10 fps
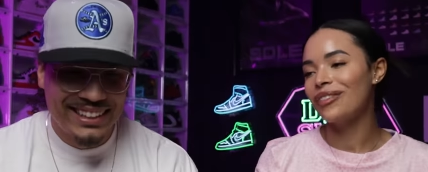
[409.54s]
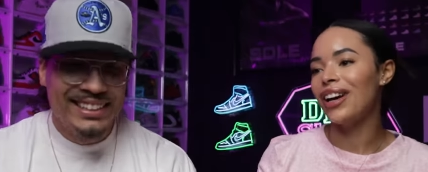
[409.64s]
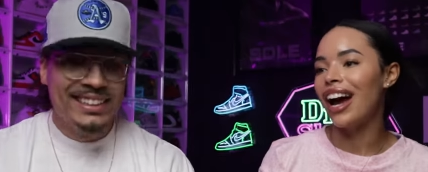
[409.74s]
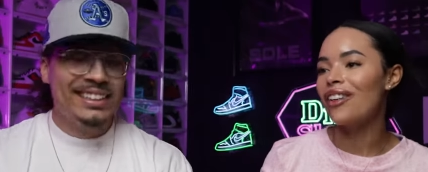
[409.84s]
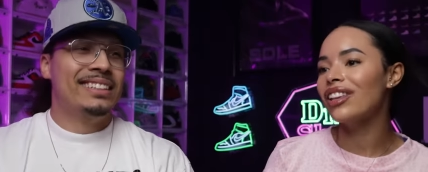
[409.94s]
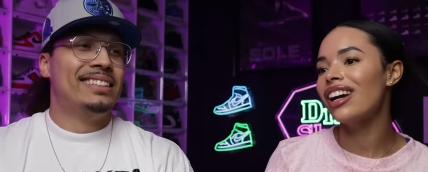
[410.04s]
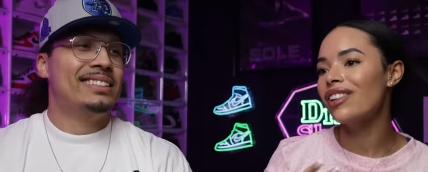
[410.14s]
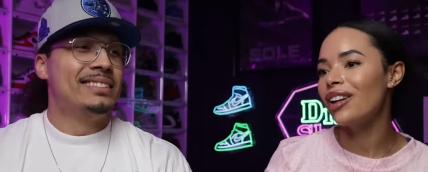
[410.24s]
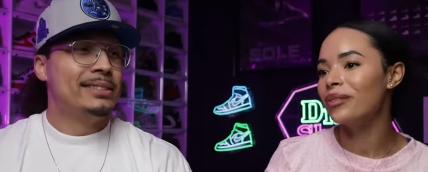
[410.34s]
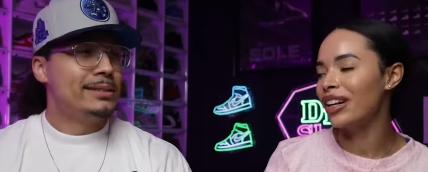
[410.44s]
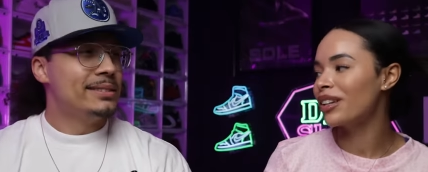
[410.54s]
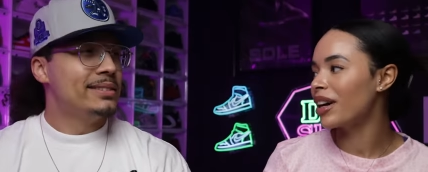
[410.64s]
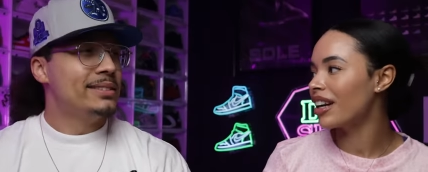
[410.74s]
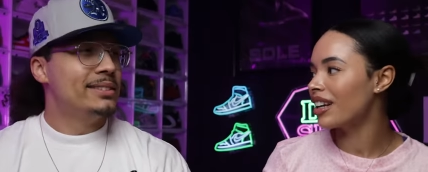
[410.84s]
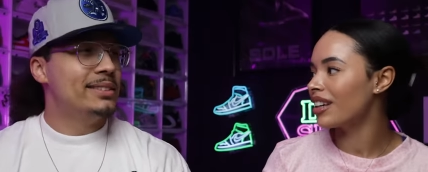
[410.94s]
Speaker 1: But I
Speaker 2: feel like I've gotten better
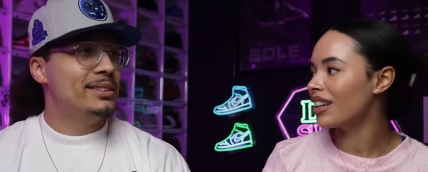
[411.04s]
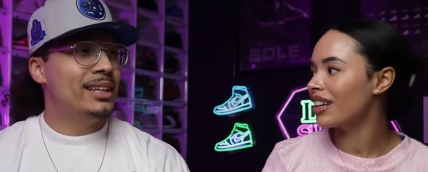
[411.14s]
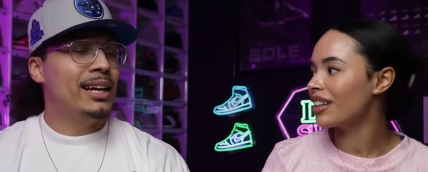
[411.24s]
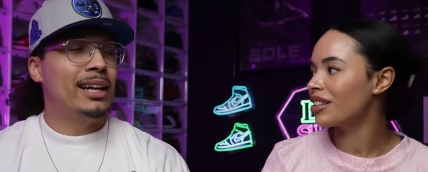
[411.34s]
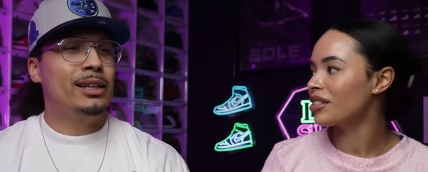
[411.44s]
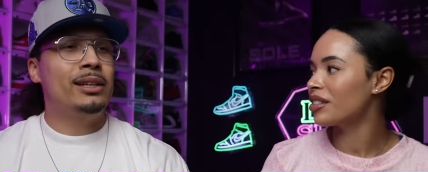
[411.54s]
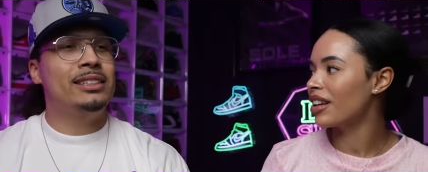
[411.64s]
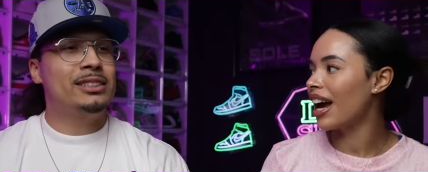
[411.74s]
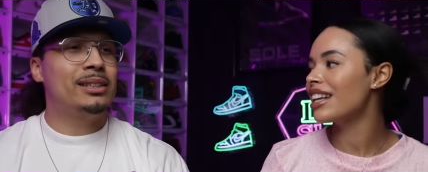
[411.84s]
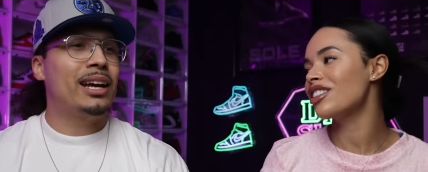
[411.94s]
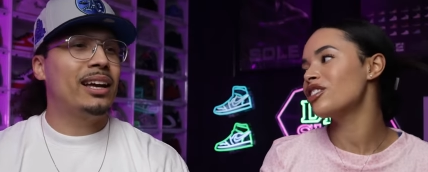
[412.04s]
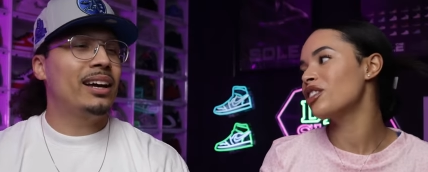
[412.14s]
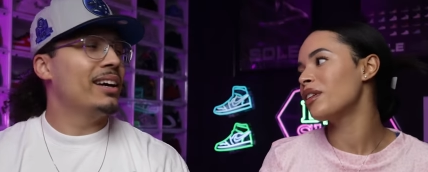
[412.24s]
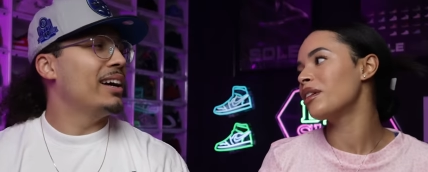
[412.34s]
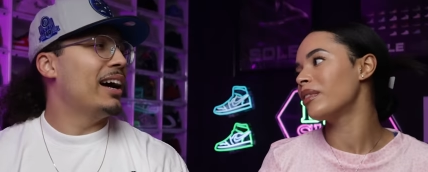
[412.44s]
about it.
Speaker 1: Yeah, and it's I like I still
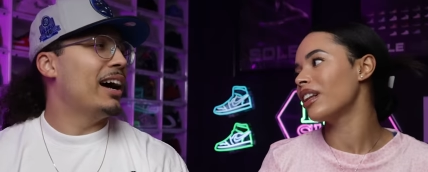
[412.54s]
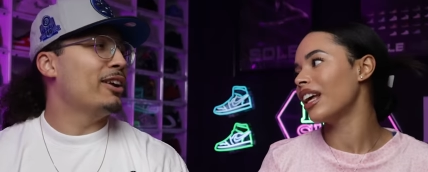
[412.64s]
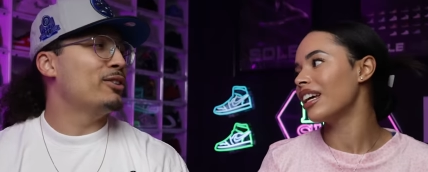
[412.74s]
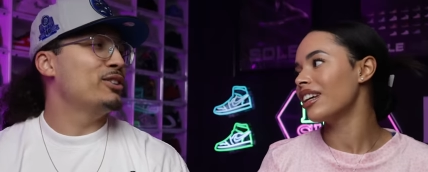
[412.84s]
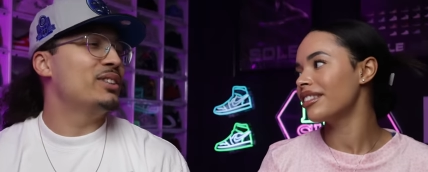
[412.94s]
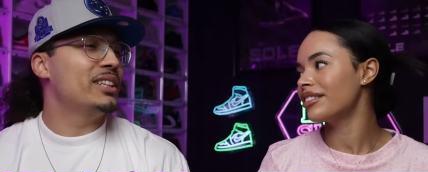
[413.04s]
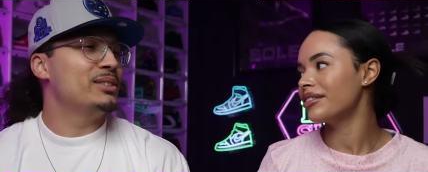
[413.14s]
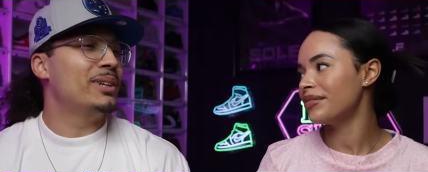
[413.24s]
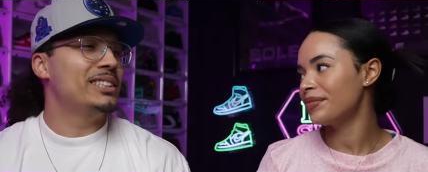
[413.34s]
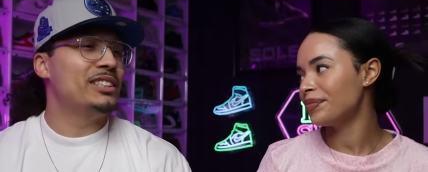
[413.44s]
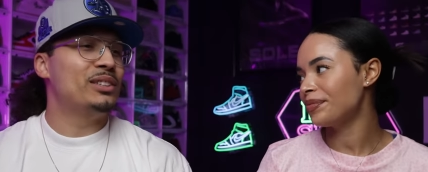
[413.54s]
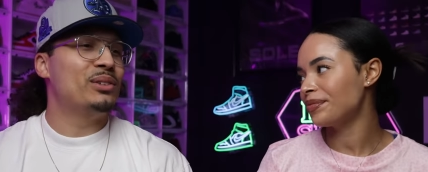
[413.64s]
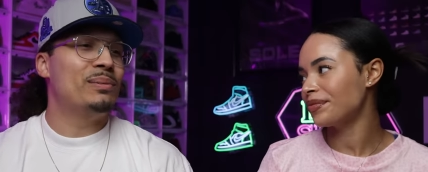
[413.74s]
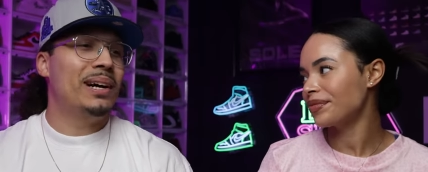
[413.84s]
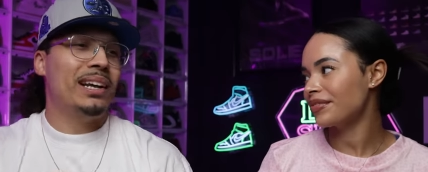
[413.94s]
do it, but I like, don't do it as much either
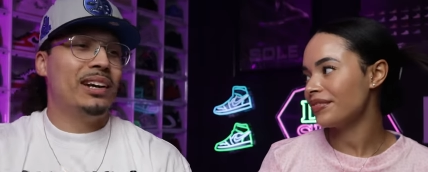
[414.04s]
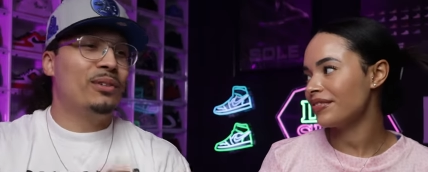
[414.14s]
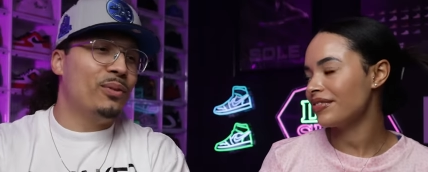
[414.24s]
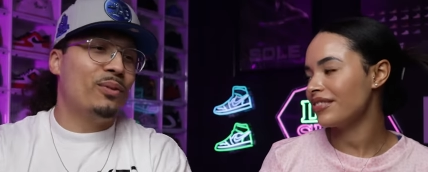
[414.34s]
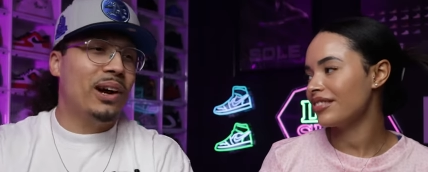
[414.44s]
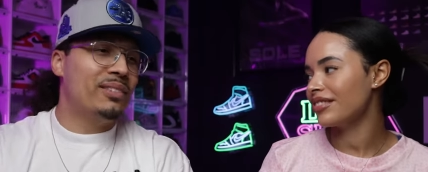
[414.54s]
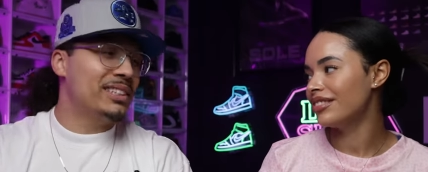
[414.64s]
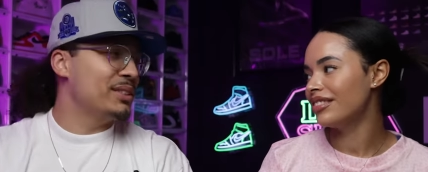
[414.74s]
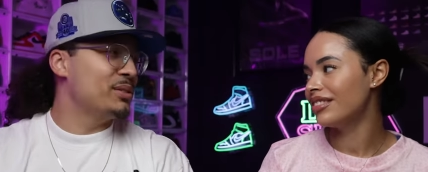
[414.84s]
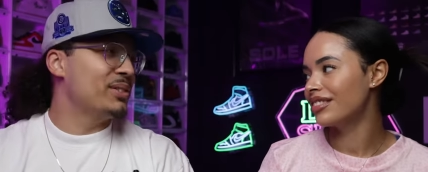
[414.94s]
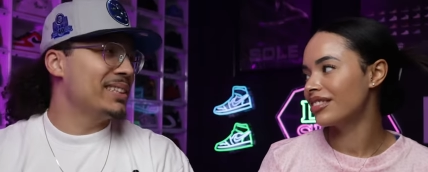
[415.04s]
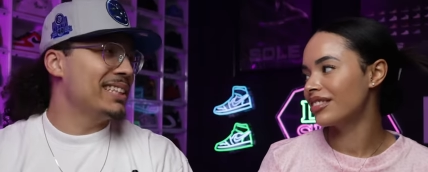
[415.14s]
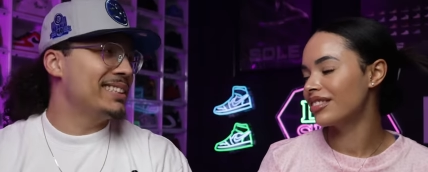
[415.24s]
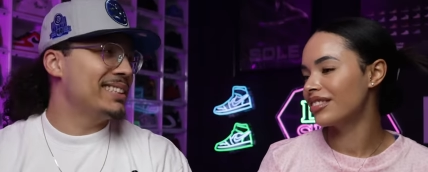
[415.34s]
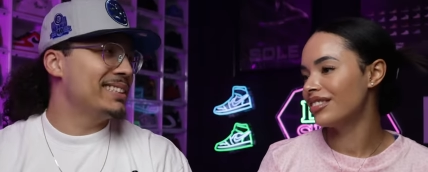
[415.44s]
with my like wide receiver
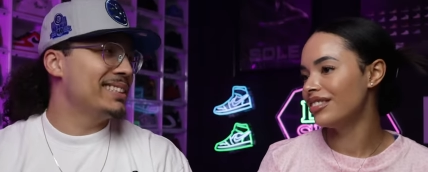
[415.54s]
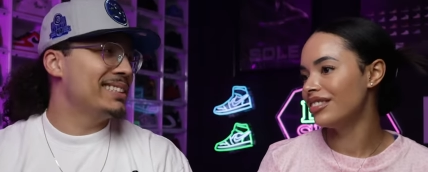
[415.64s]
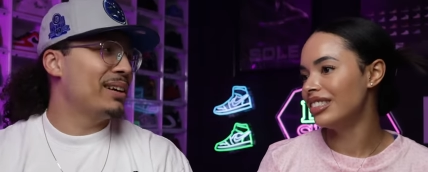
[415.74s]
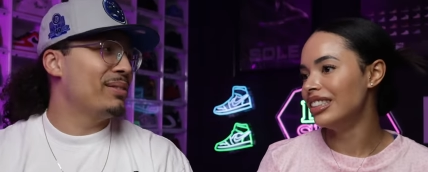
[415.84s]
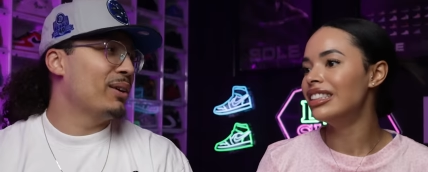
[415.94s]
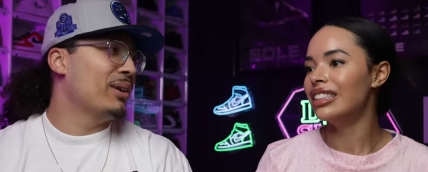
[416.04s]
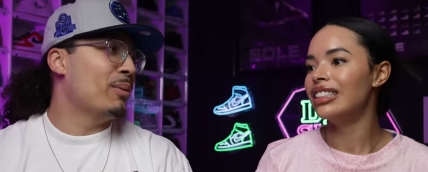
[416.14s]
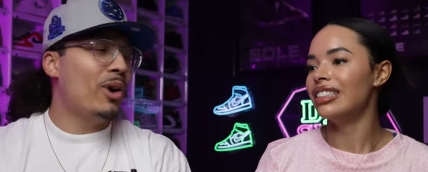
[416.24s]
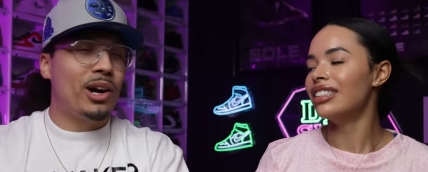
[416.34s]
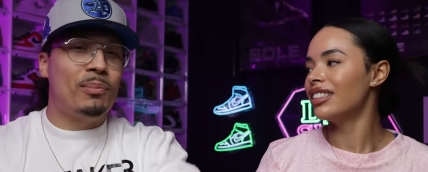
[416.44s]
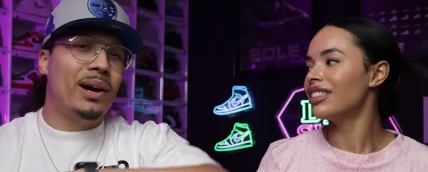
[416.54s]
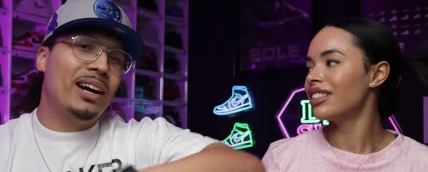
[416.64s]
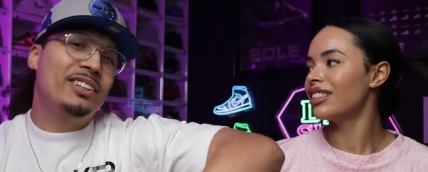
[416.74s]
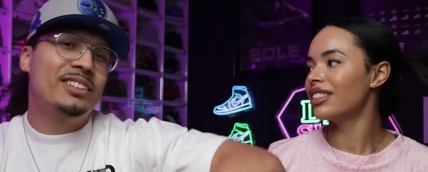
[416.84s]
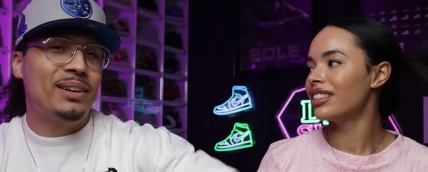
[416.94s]
releases and stuff. Like when I'm walking
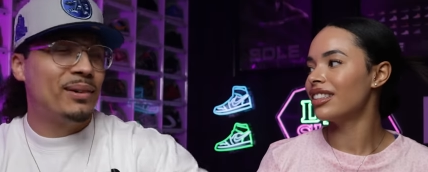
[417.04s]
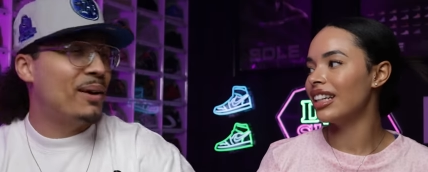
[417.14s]
by you and